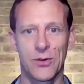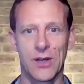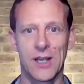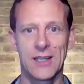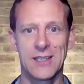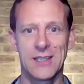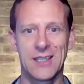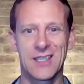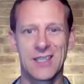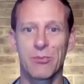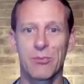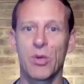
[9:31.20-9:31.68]

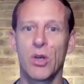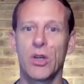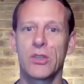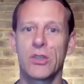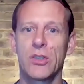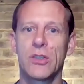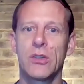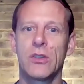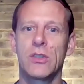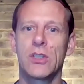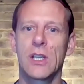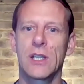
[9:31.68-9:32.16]
right, as
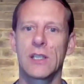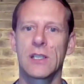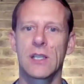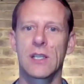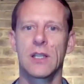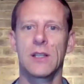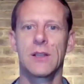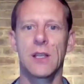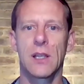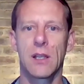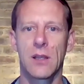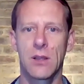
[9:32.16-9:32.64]
opposed to
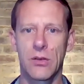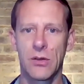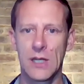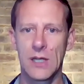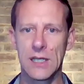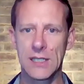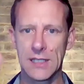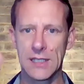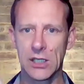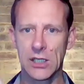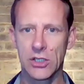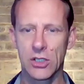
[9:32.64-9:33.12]
just the
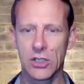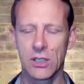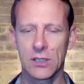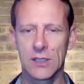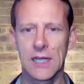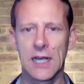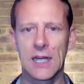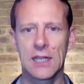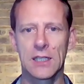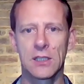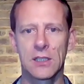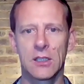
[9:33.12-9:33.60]
3 sectional
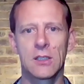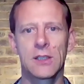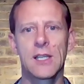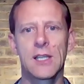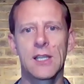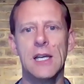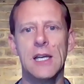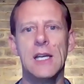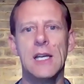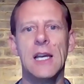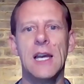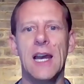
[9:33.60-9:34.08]
titles,
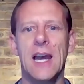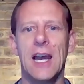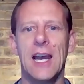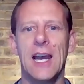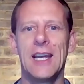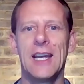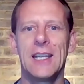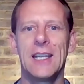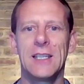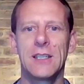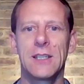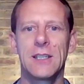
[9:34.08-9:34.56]

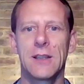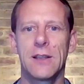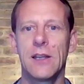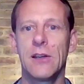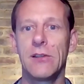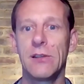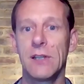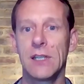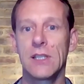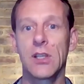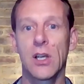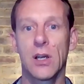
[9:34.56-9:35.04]
and
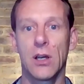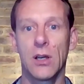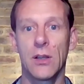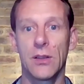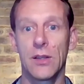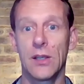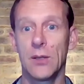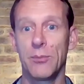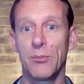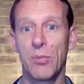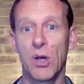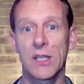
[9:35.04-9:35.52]

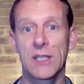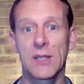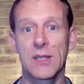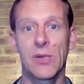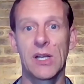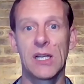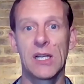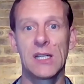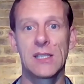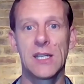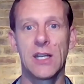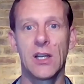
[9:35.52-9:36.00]
the
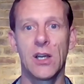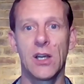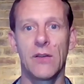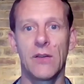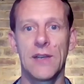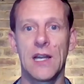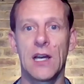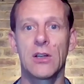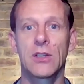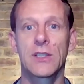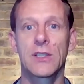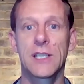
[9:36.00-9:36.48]
possibility
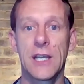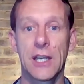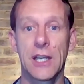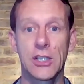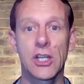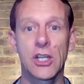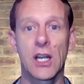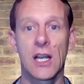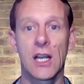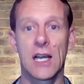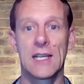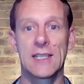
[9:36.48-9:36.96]
of now
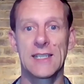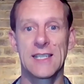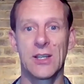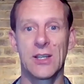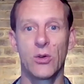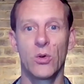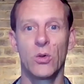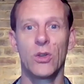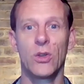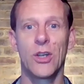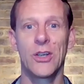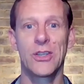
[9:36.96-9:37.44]

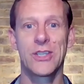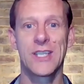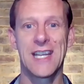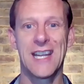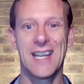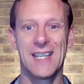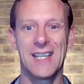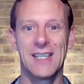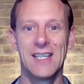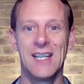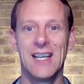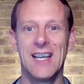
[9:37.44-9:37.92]
sectionalizing all those
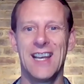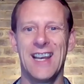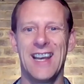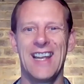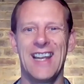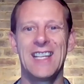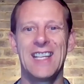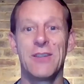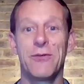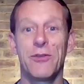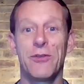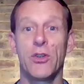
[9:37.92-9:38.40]
10.
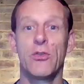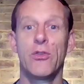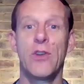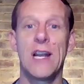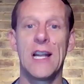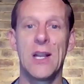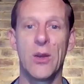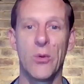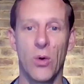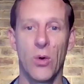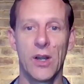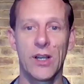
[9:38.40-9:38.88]
And if you
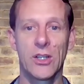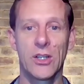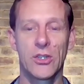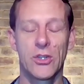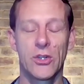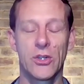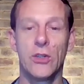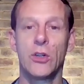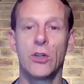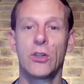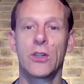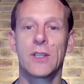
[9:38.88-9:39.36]
really wanted
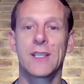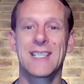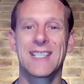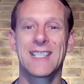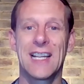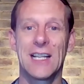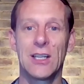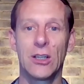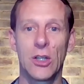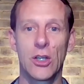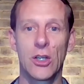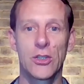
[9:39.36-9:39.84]
to, you could
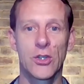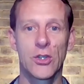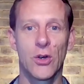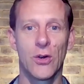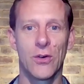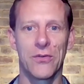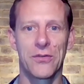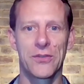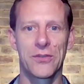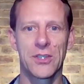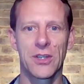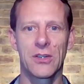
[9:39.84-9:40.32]
sell those
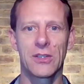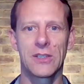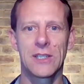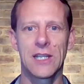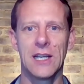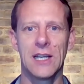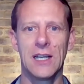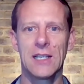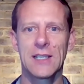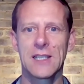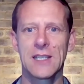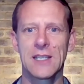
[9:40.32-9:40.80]
off. So
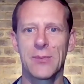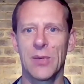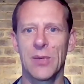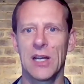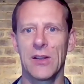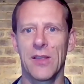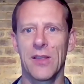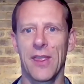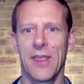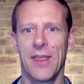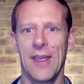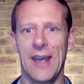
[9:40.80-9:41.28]
tell us
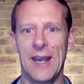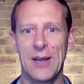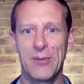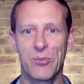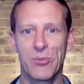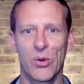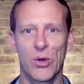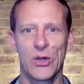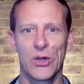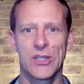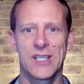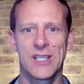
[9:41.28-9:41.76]
about
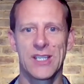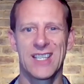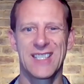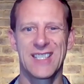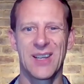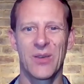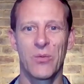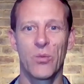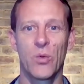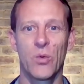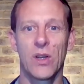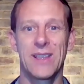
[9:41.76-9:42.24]
that
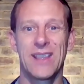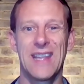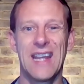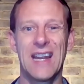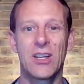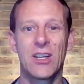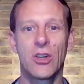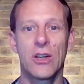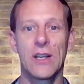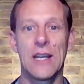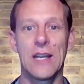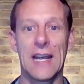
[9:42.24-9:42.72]
process and what
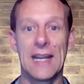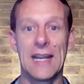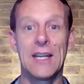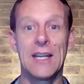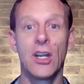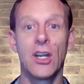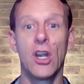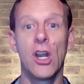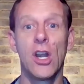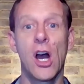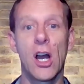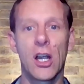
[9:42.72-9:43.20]
that could
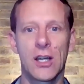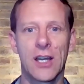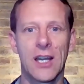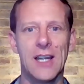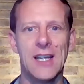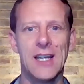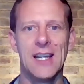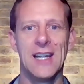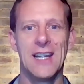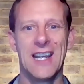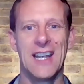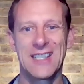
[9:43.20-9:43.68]
unlock
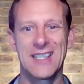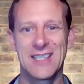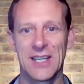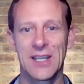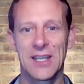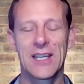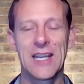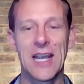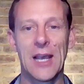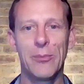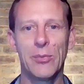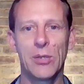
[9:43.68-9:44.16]
as
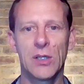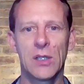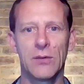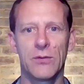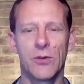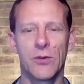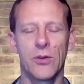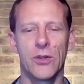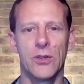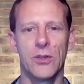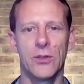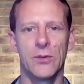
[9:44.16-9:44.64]
in capital
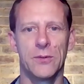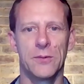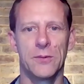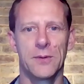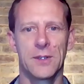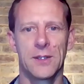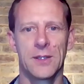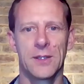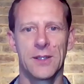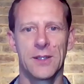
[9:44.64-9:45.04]
for you.